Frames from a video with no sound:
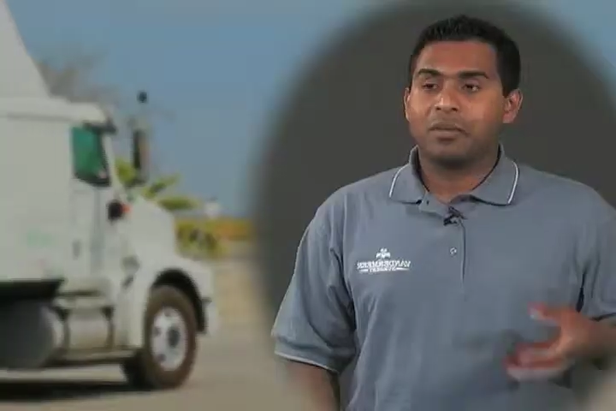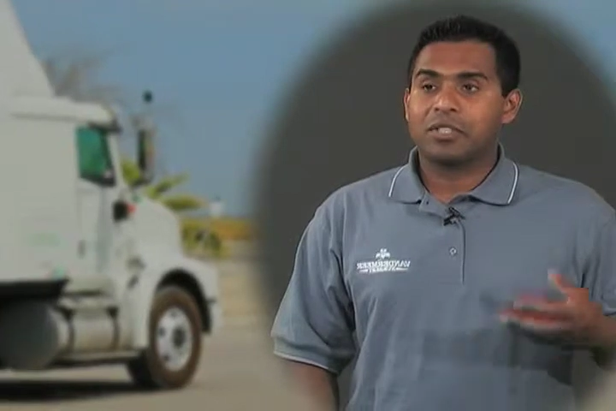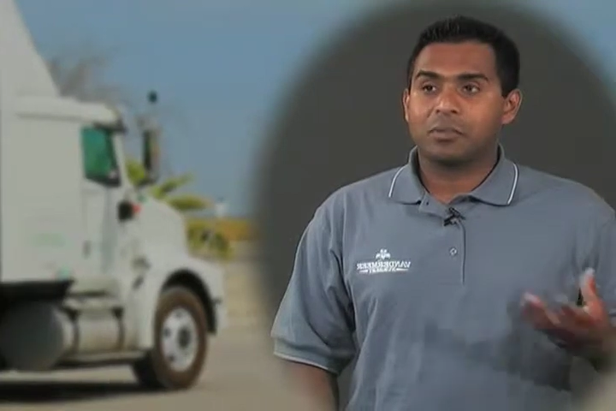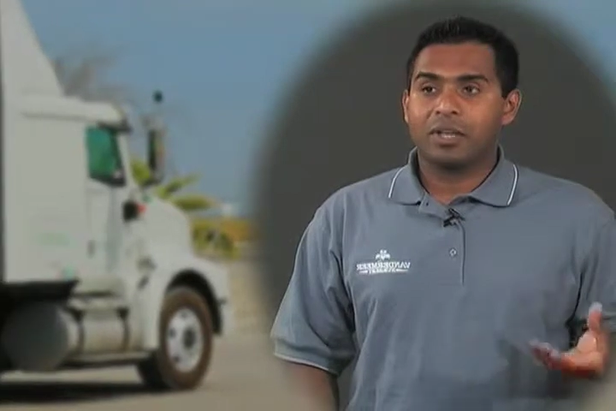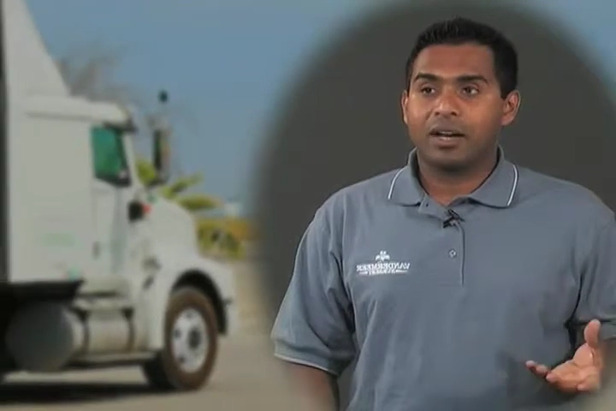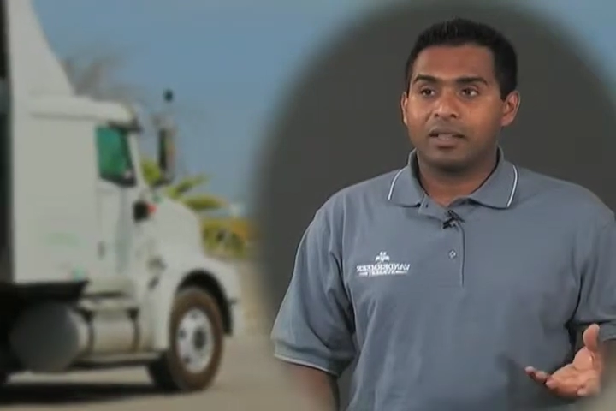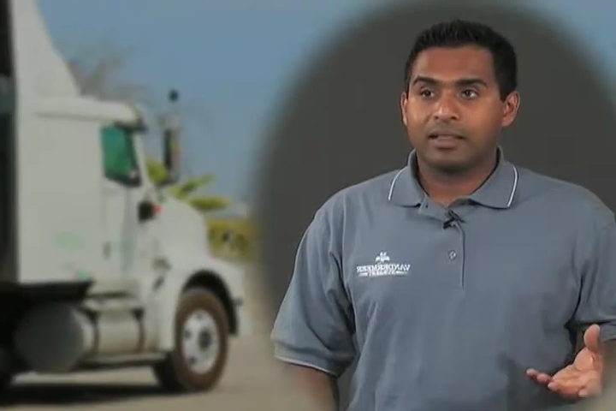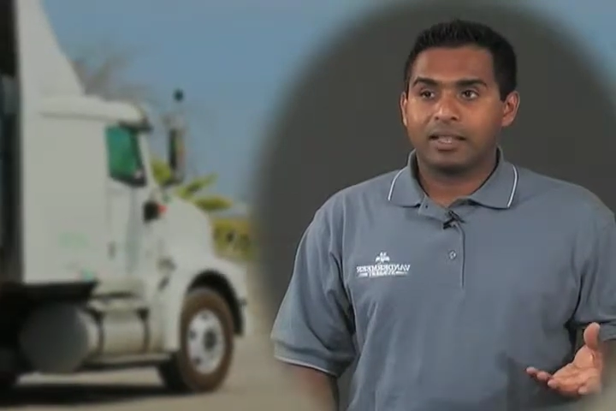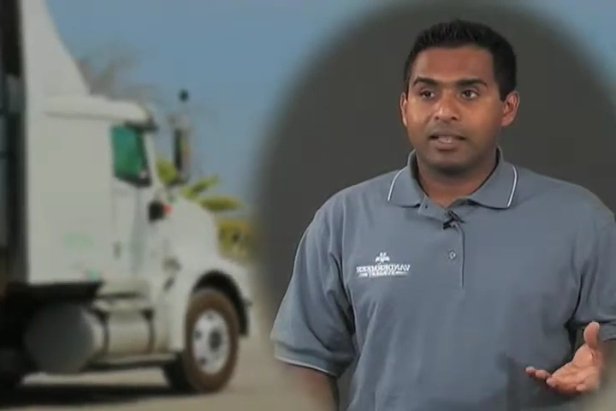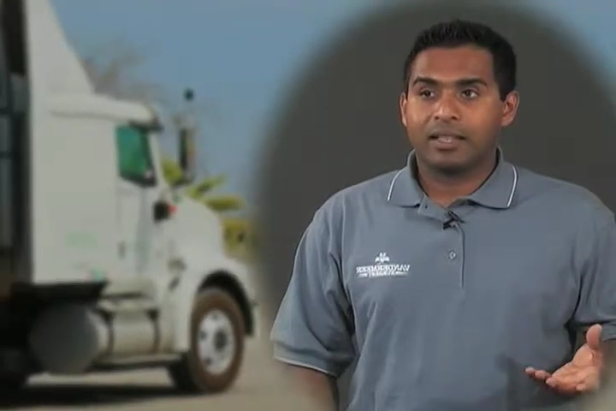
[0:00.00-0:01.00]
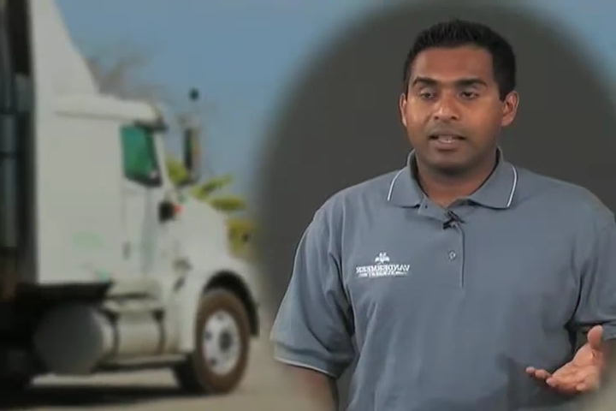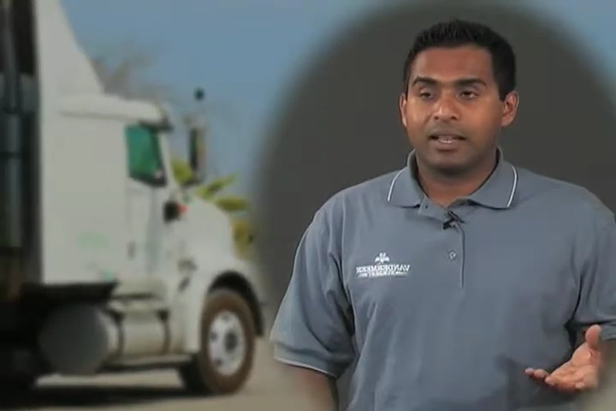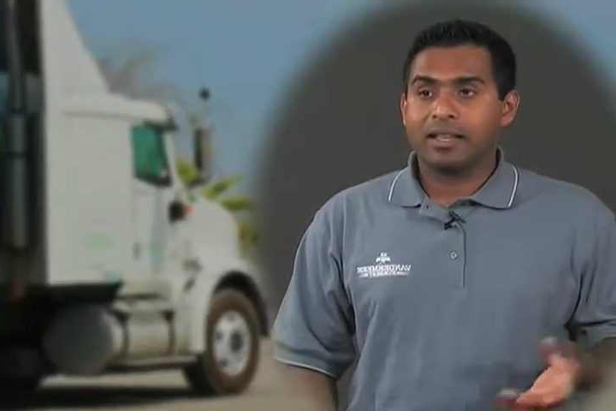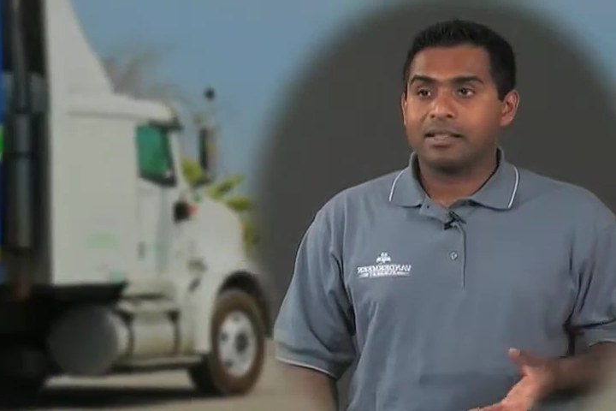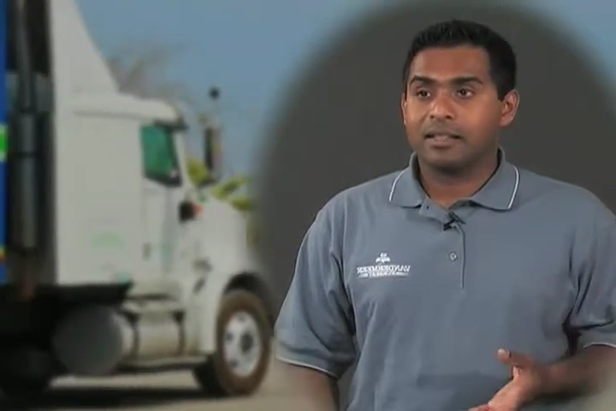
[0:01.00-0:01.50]
reason we got the uh,
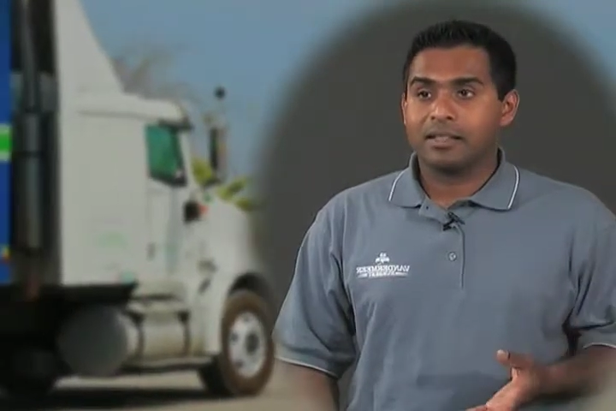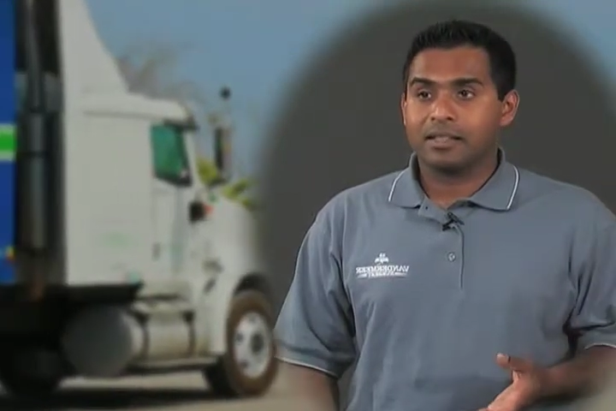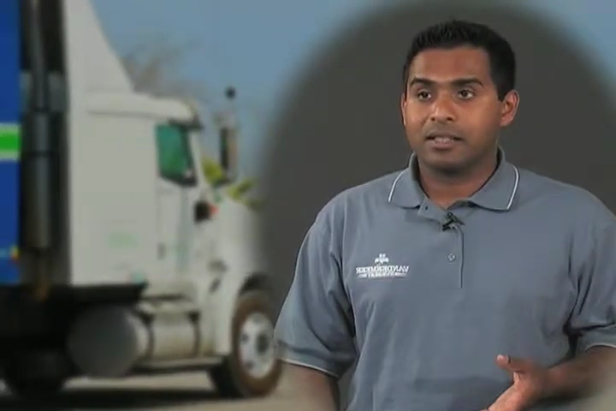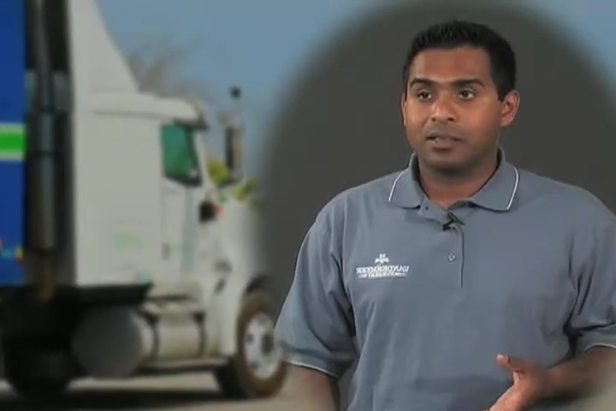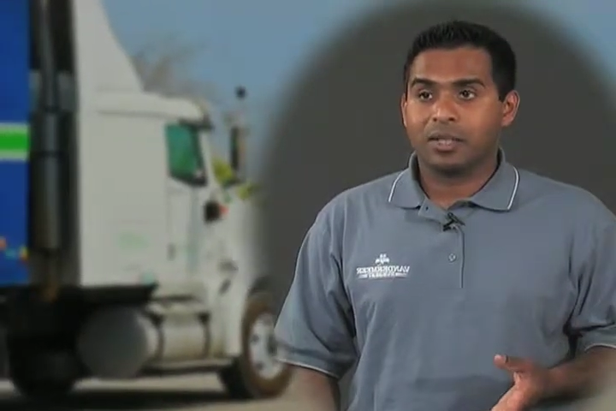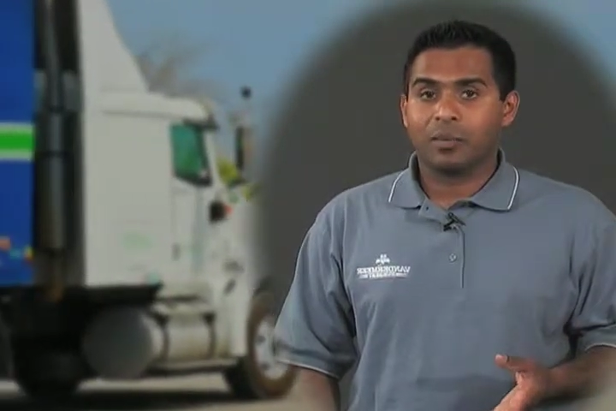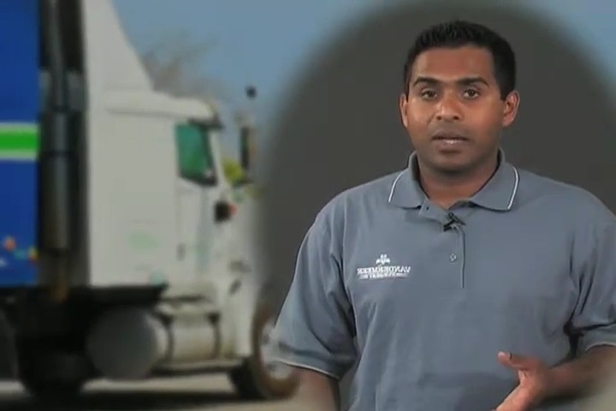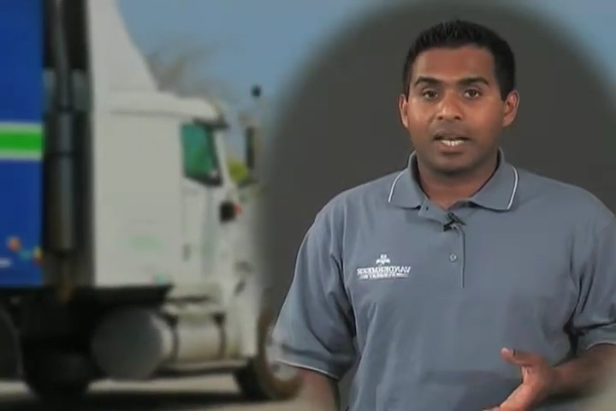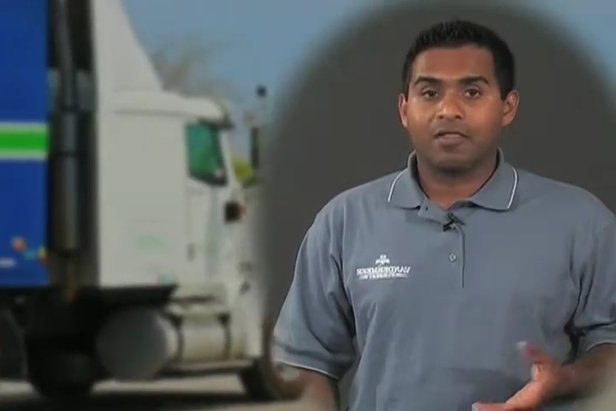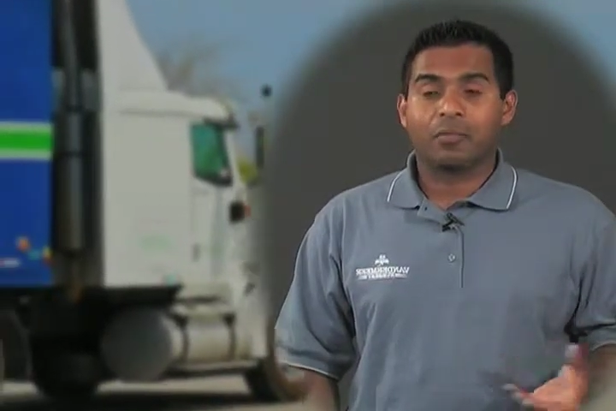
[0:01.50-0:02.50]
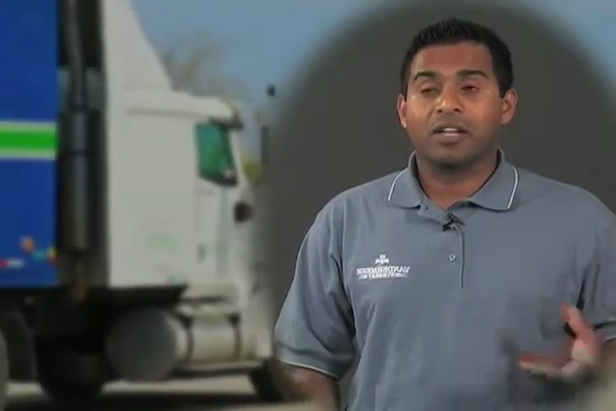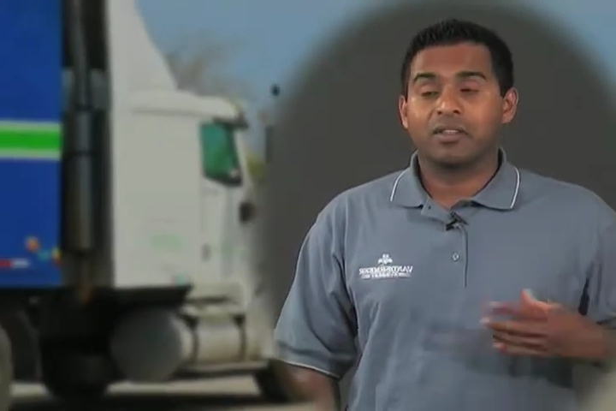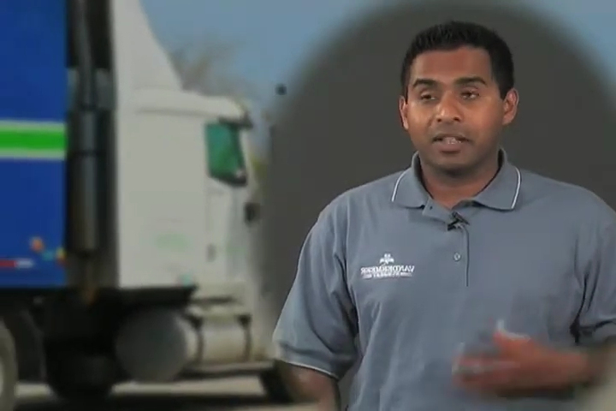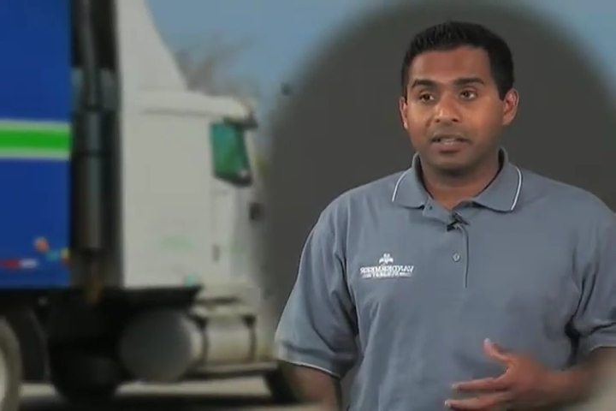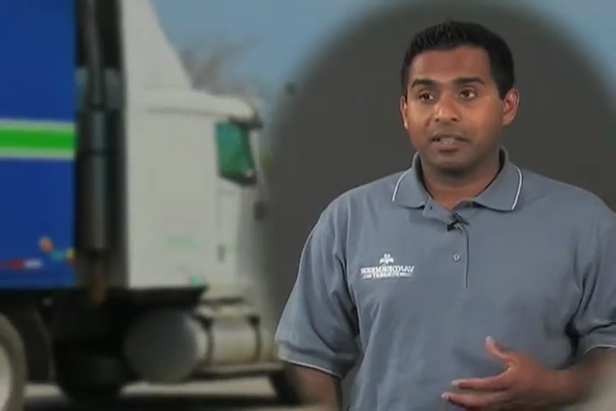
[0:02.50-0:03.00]
license is so that we can have a bigger
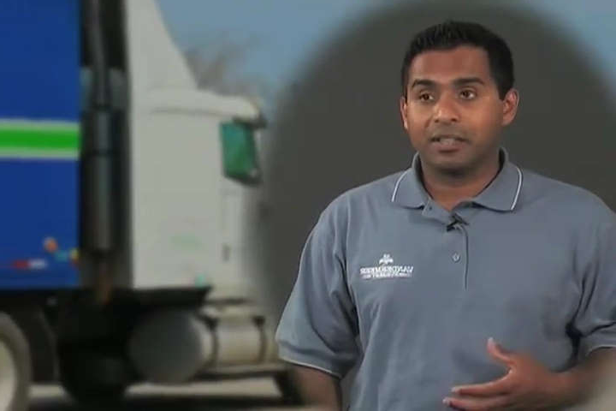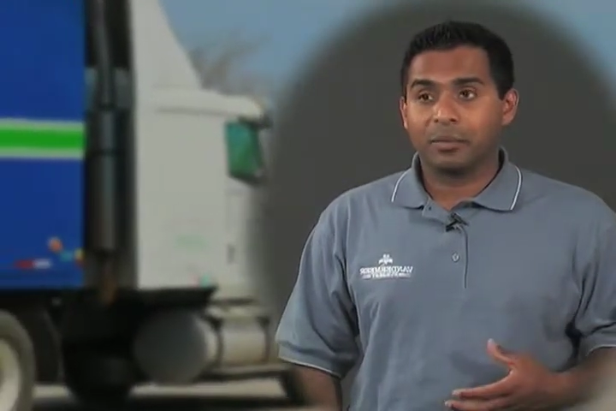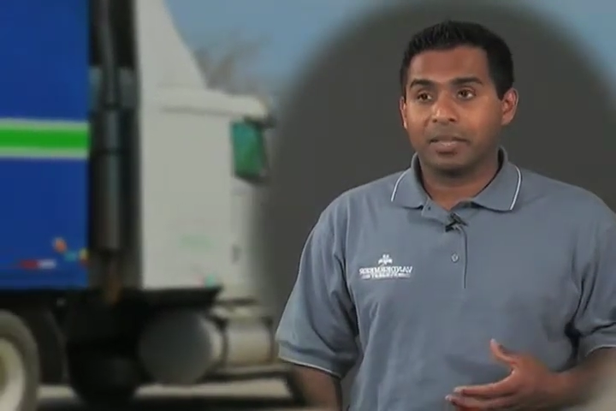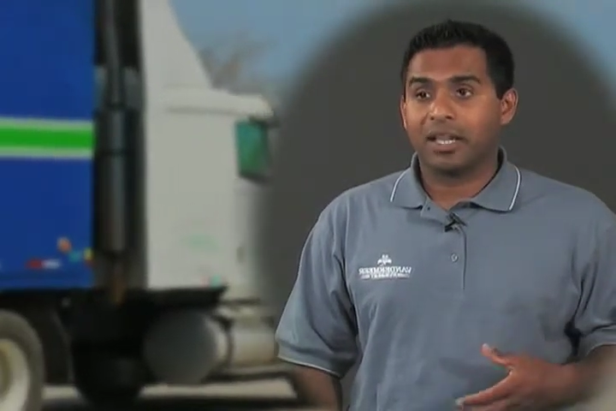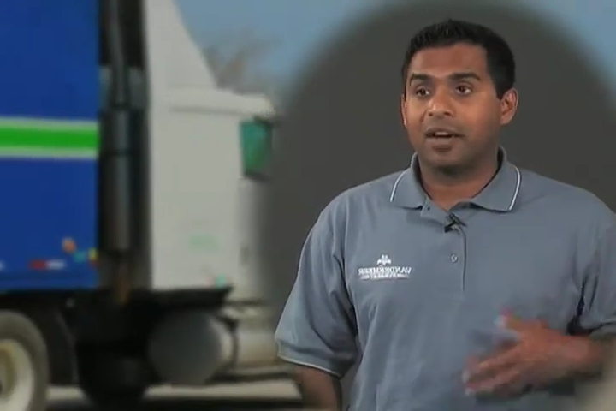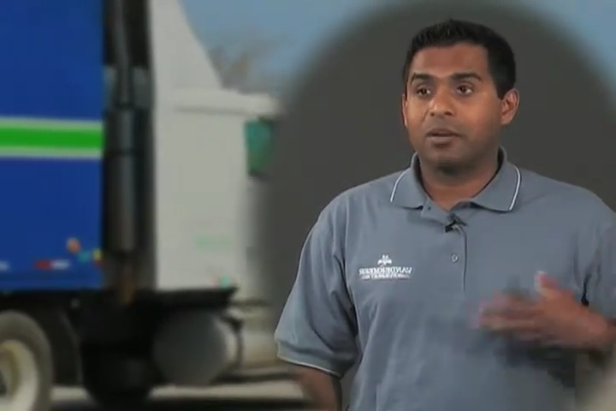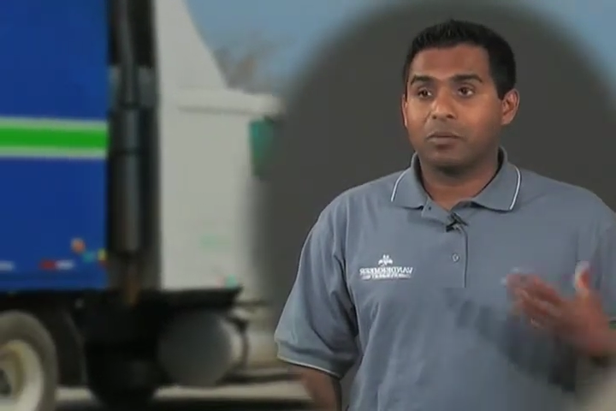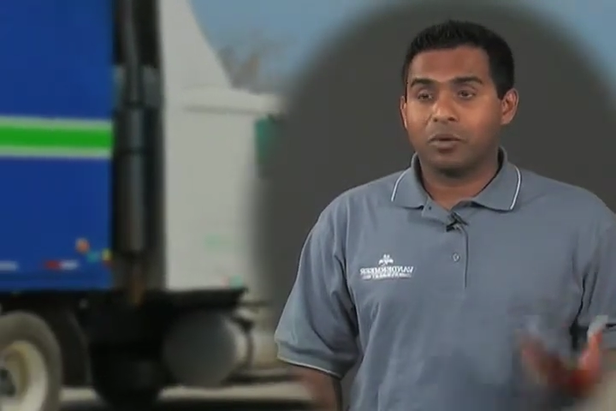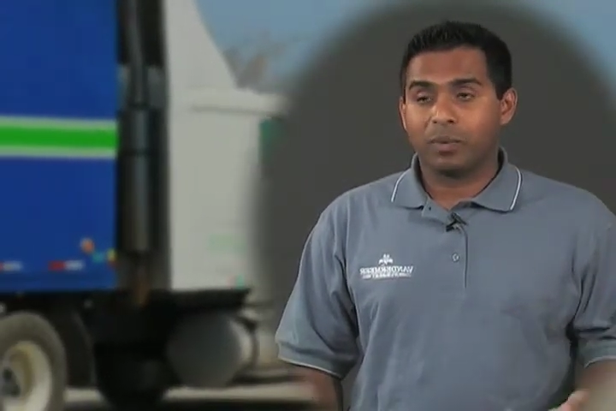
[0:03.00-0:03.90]
vehicle, we can carry more